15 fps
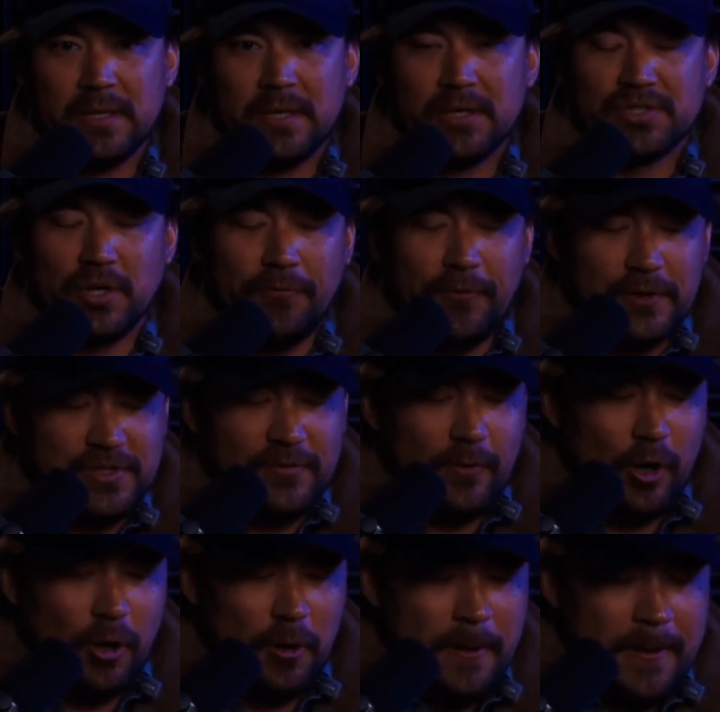So first of
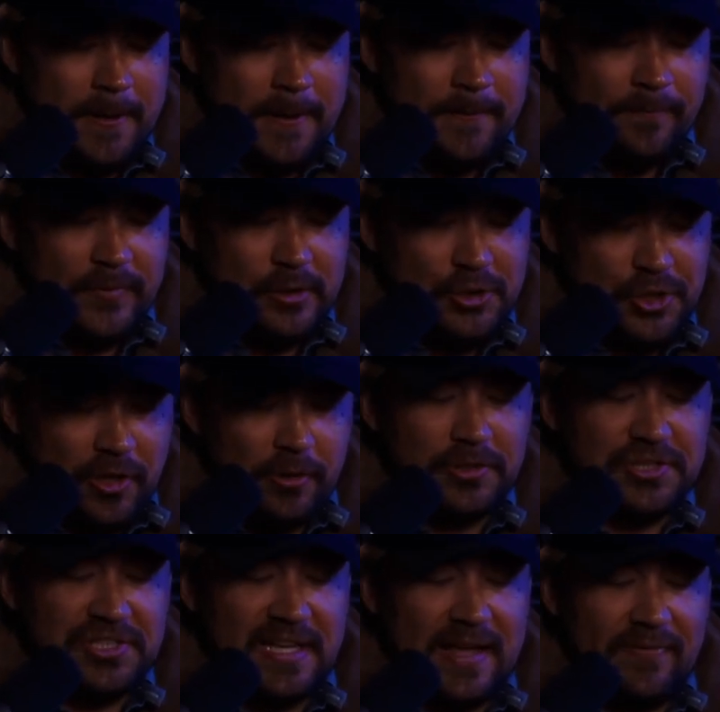all, you should
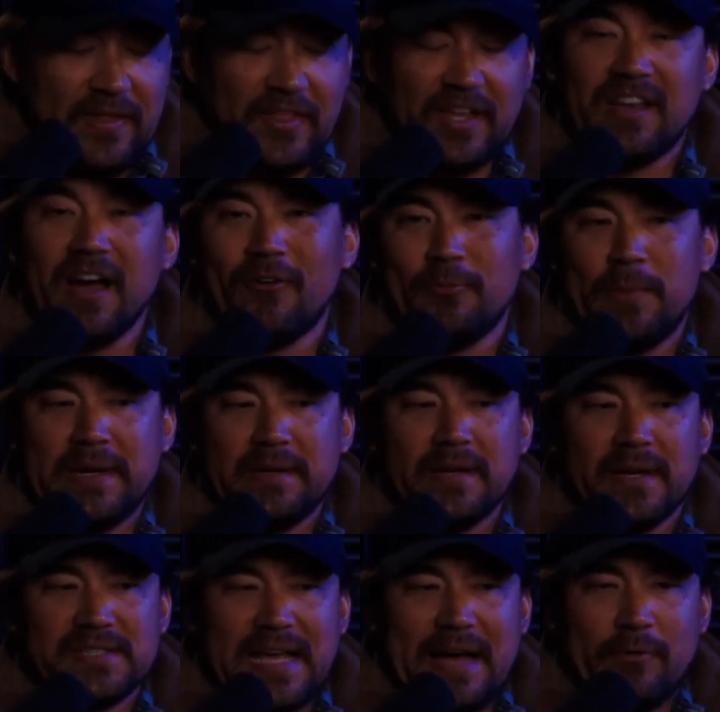understand that the government
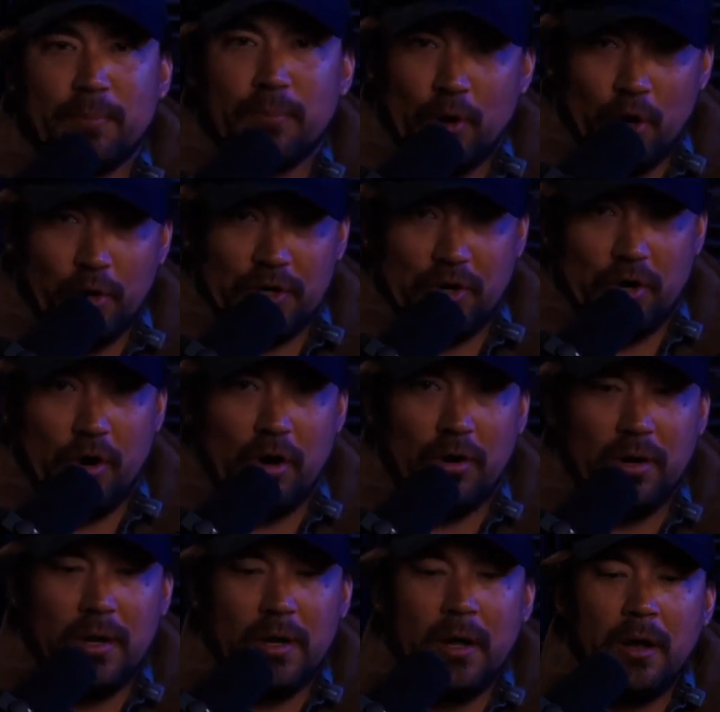does have a
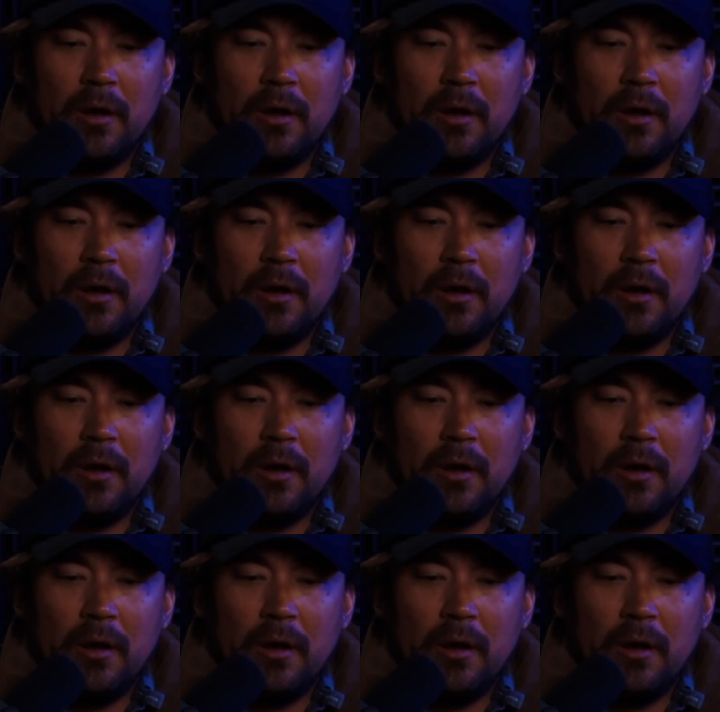protocol